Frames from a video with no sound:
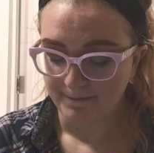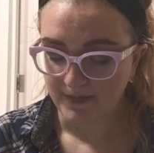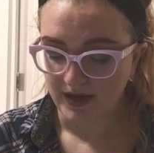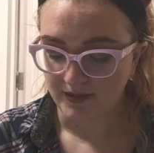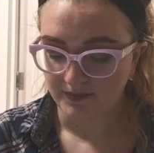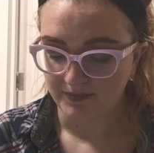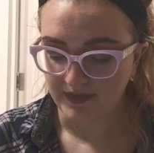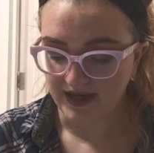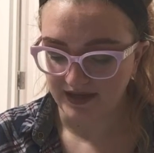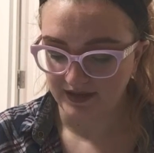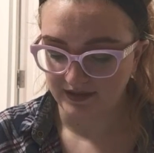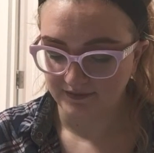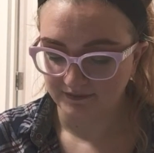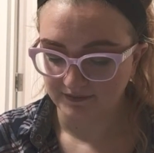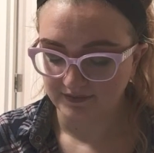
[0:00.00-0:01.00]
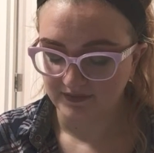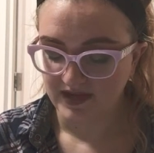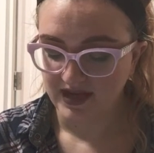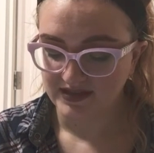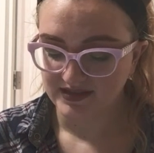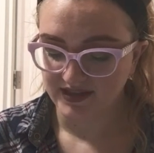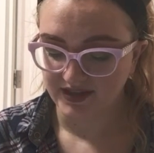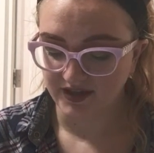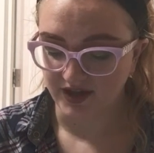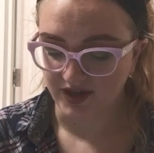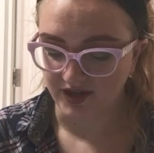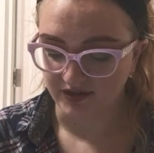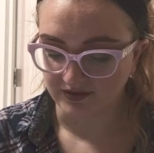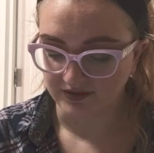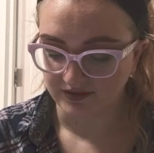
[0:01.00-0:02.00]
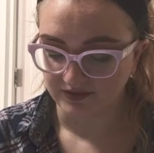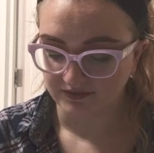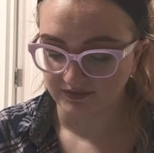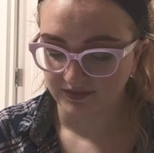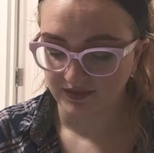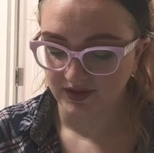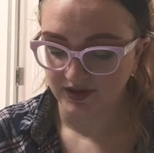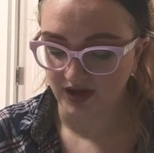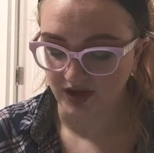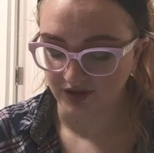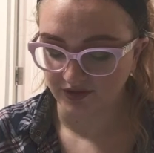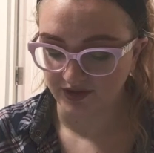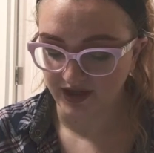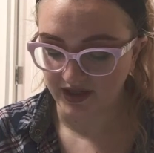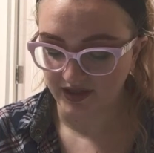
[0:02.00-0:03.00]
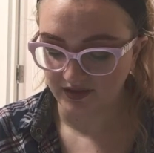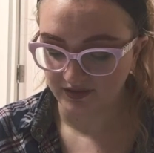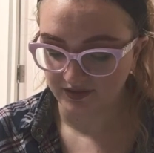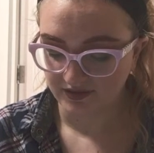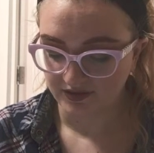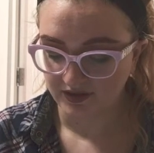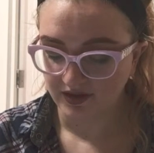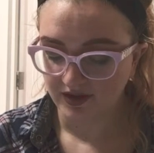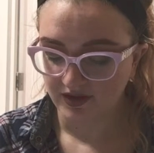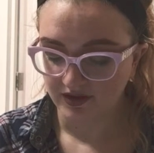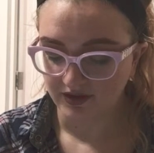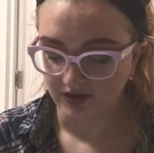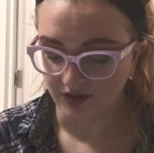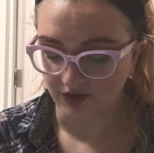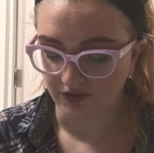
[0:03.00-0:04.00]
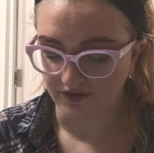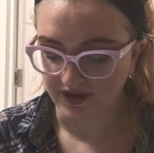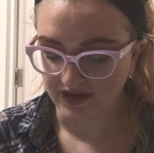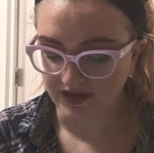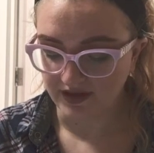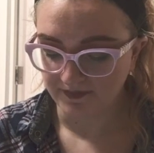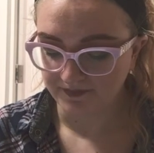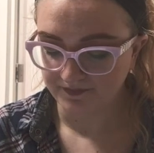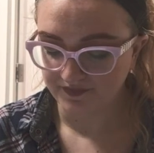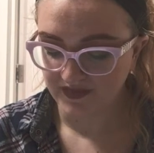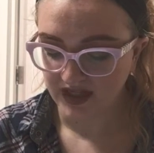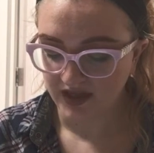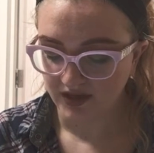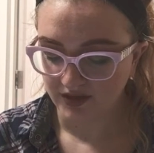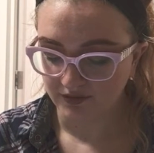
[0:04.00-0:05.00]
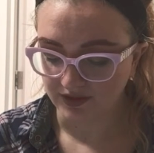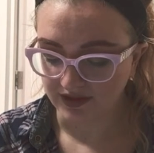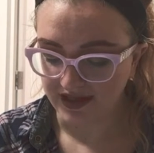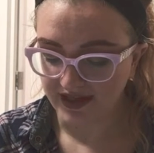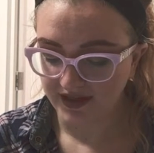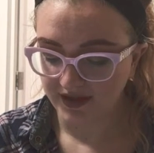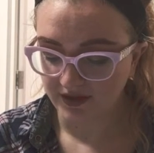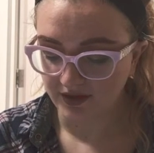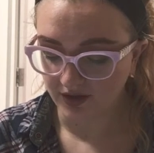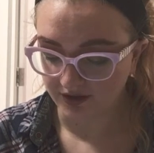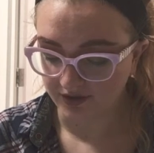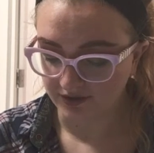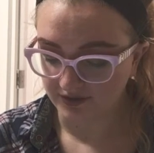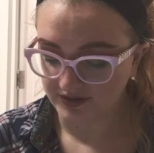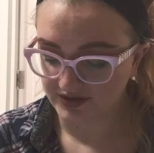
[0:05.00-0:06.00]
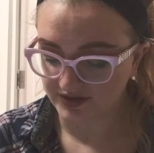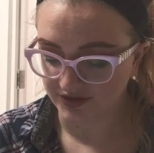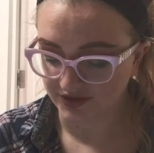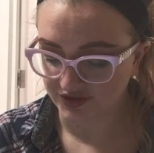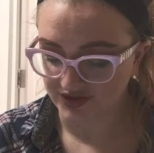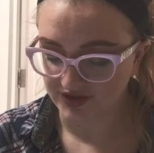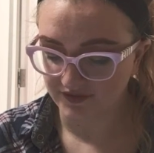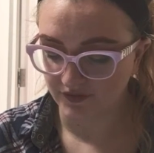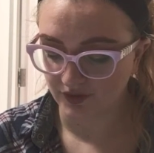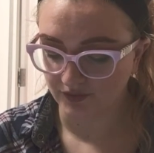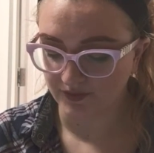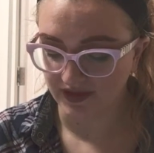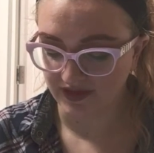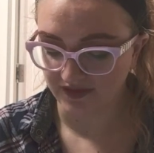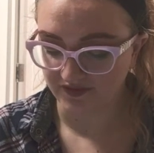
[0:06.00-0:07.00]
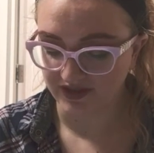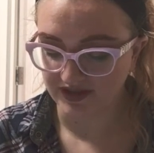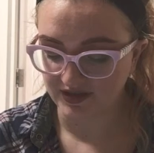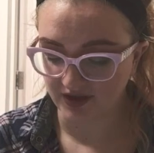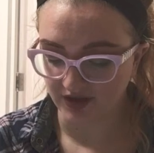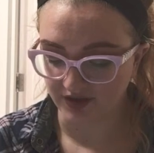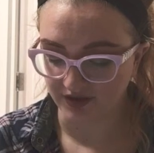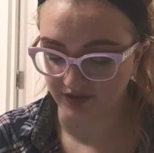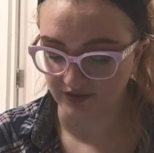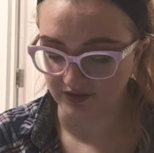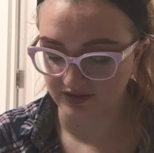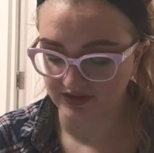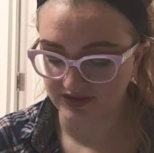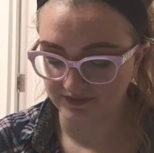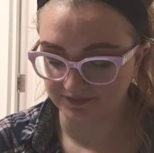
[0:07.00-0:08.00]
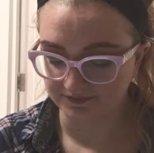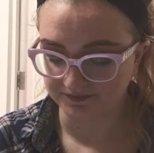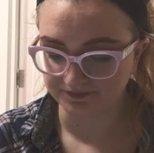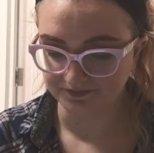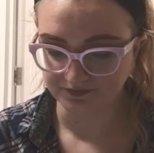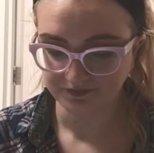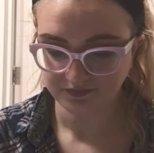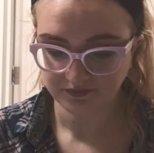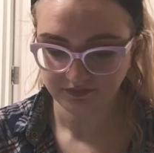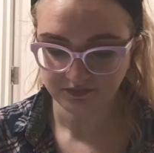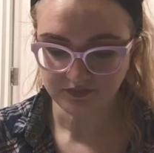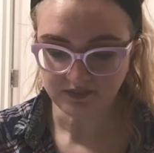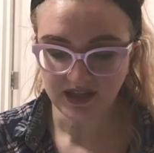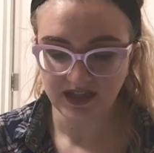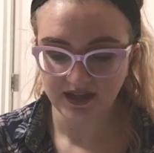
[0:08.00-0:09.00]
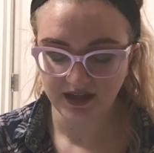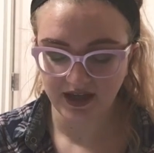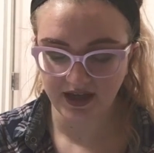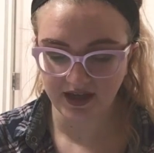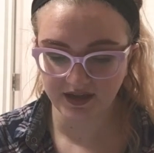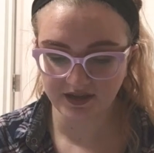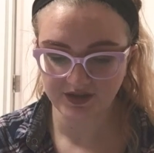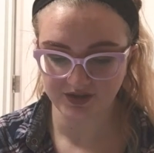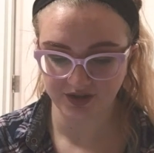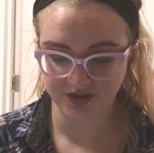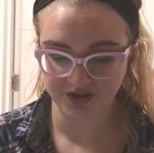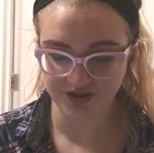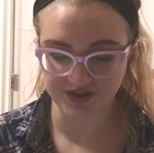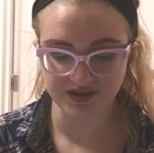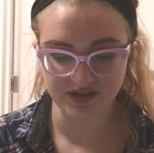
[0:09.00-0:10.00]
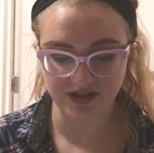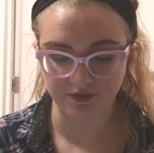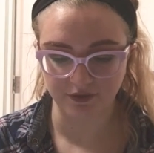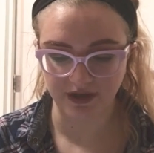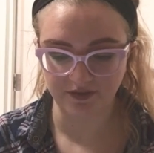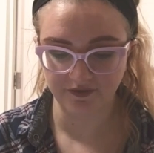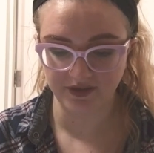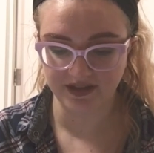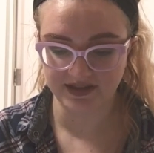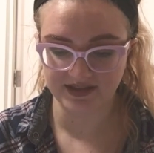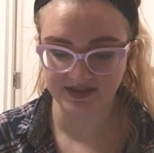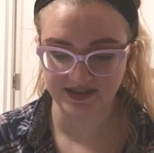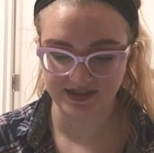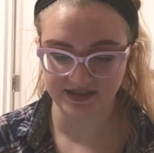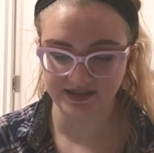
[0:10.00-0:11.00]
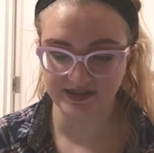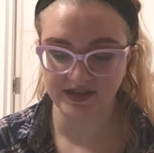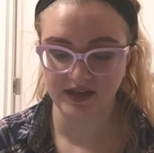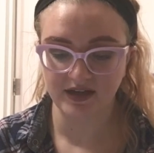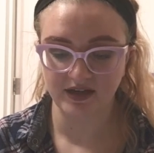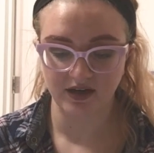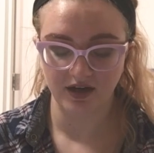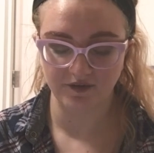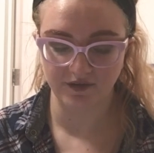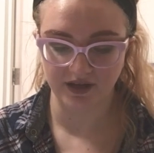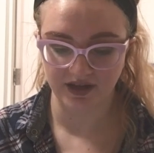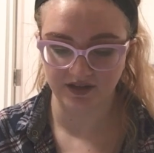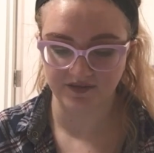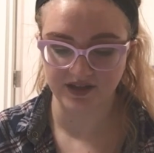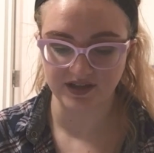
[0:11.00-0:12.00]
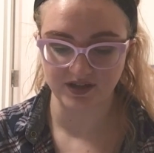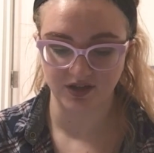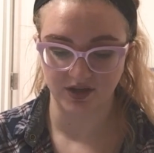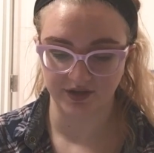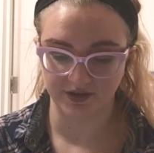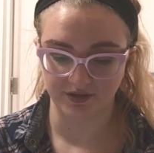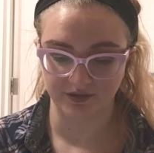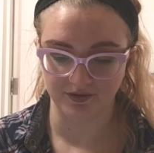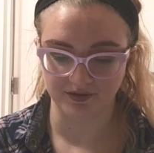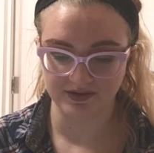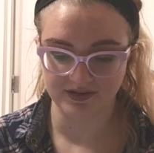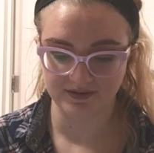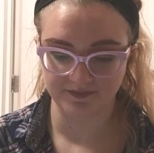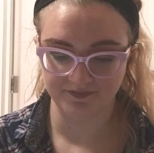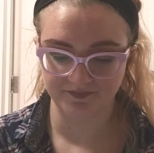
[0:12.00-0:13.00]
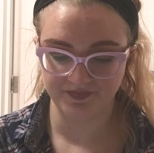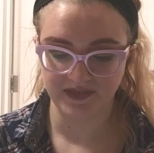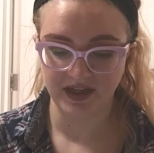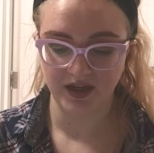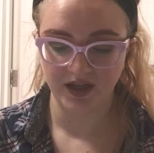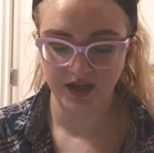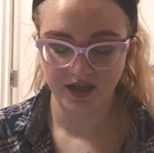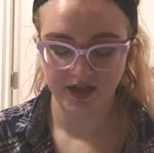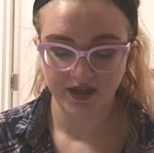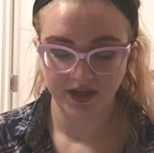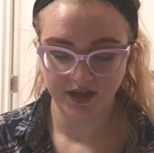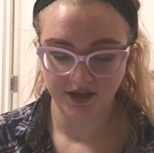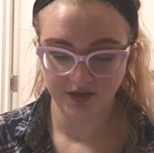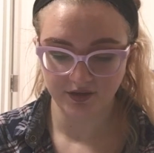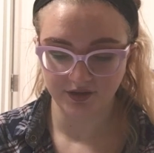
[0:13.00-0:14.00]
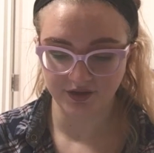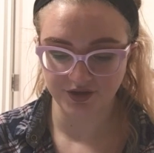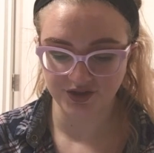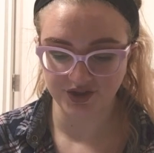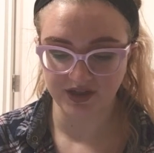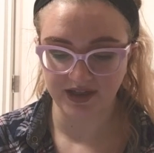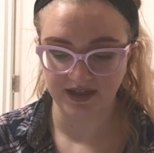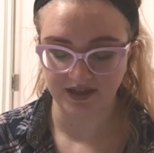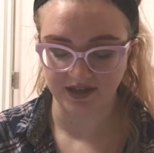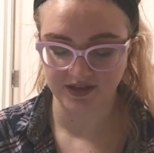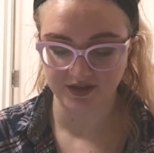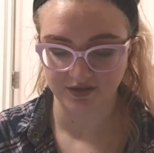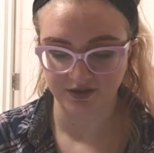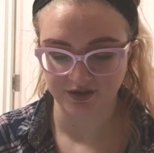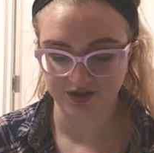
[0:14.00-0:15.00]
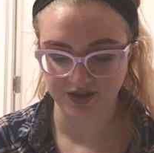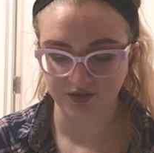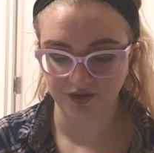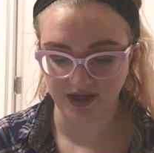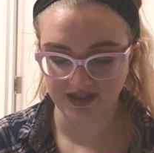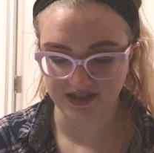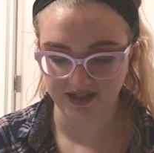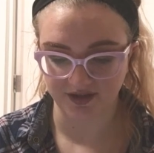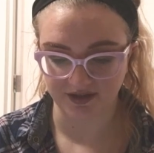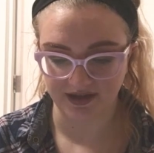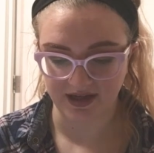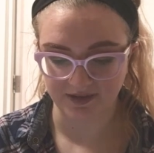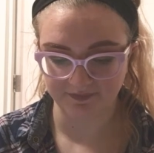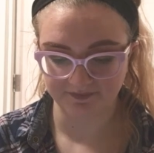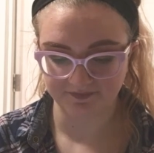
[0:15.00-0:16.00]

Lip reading: PubMed, CINAHL, Cochrane, Ovid. Related article searches for relevant articles. Hand searches of reference lists of relevant articles. Inclusion and exclusion criteria.